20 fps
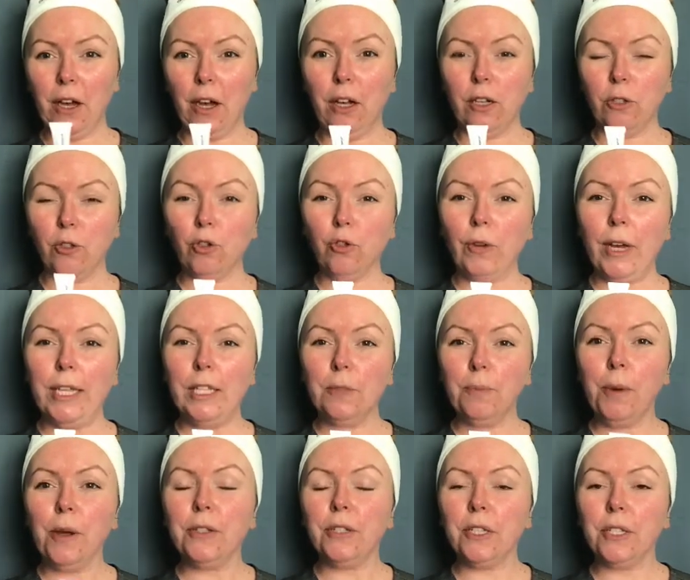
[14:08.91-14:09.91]
our Stress
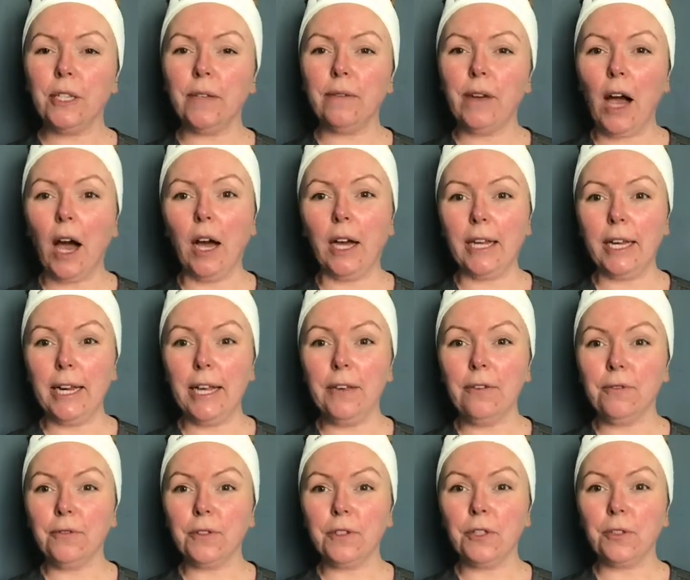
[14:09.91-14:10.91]
Positive Eye
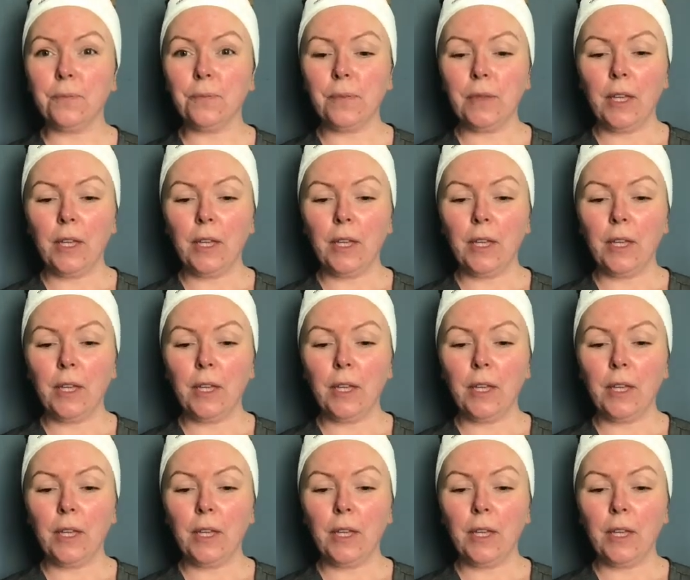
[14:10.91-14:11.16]
Lift